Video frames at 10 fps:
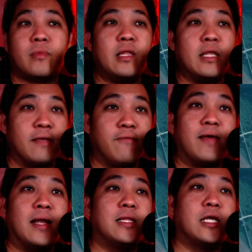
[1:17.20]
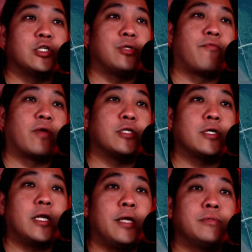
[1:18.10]
invalidation of Russian
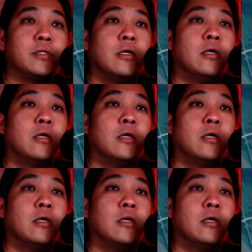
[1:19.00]
claims.